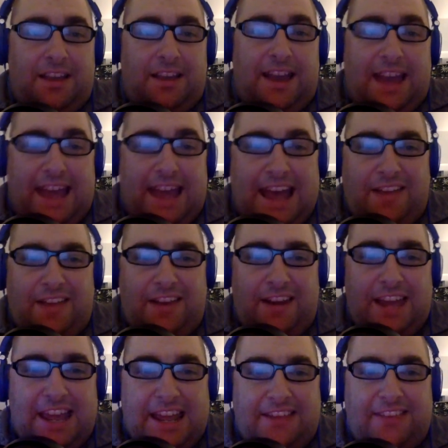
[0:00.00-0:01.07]
Allen
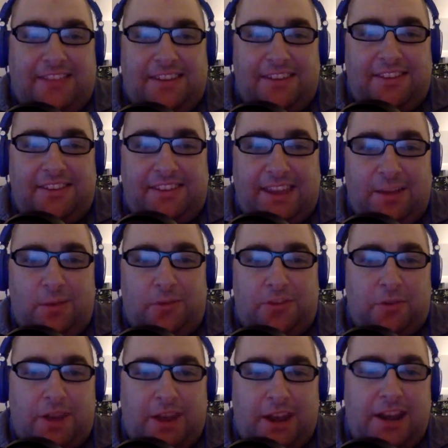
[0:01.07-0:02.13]
Hansen singles to
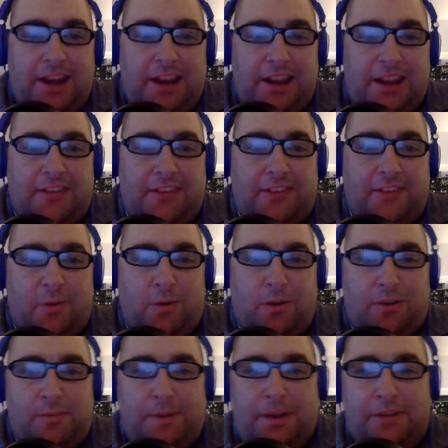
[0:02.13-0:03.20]
right. It
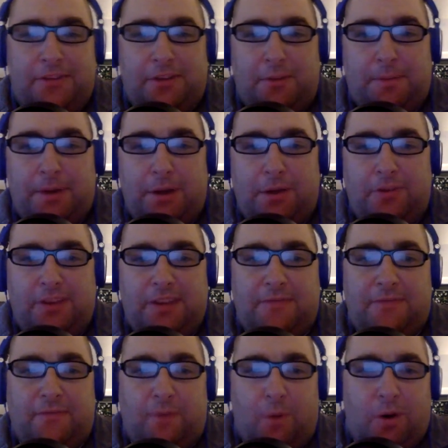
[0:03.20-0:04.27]
scores Buster Posey
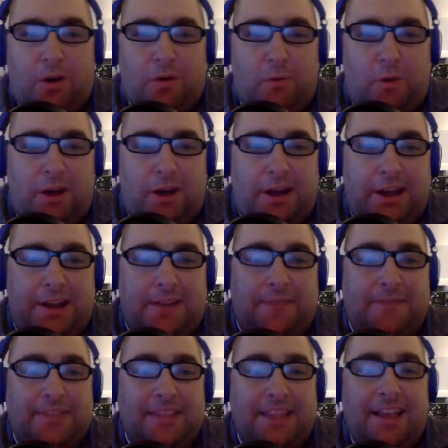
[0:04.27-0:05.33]
4-1.
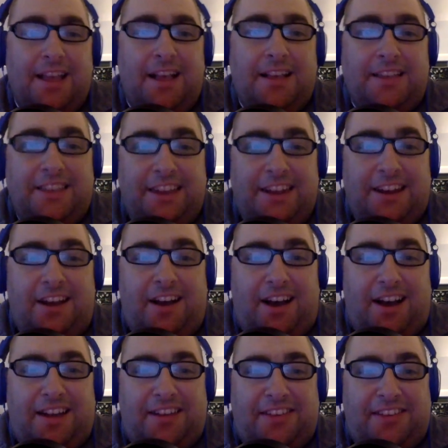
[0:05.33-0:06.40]
Then
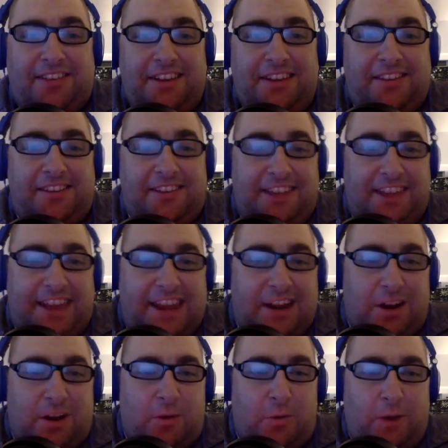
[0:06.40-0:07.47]
Austin
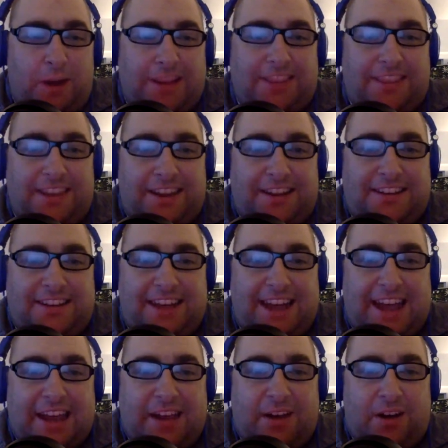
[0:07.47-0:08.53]
Slater with the
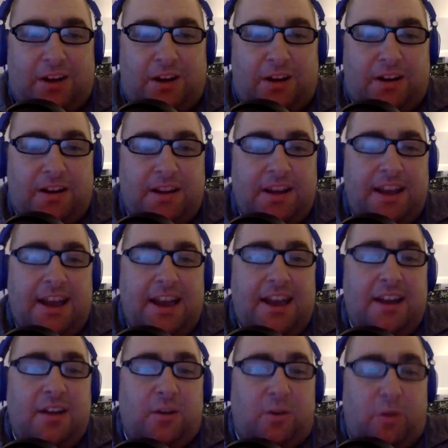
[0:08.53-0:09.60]
dagger.
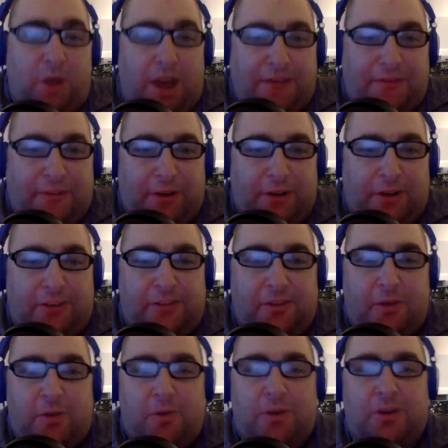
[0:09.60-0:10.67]
Crawford
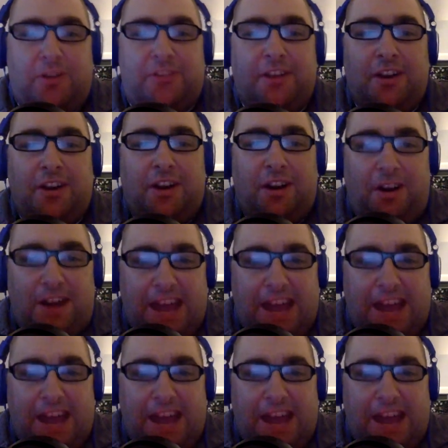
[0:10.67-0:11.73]
scores.
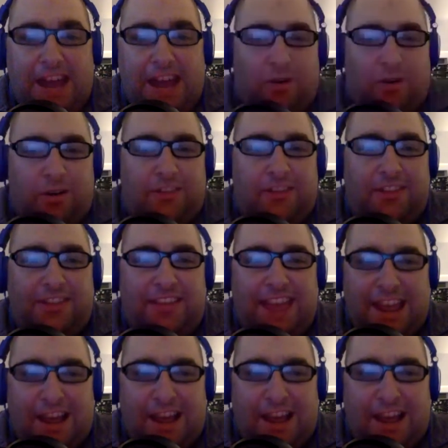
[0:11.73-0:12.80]
Hernandez scores.
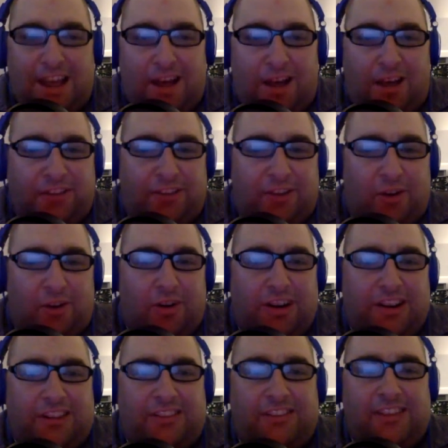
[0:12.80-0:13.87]
They all score.
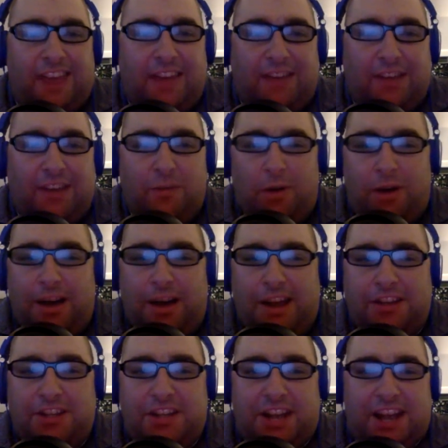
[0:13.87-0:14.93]
It's
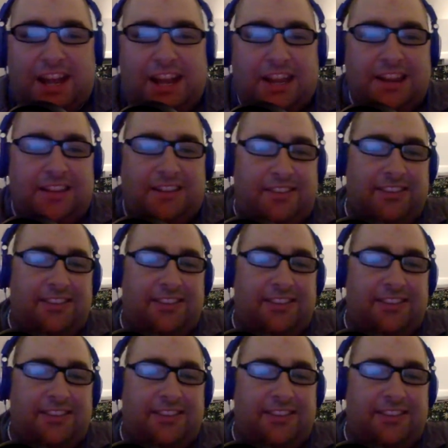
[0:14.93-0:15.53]
7-1 Giants.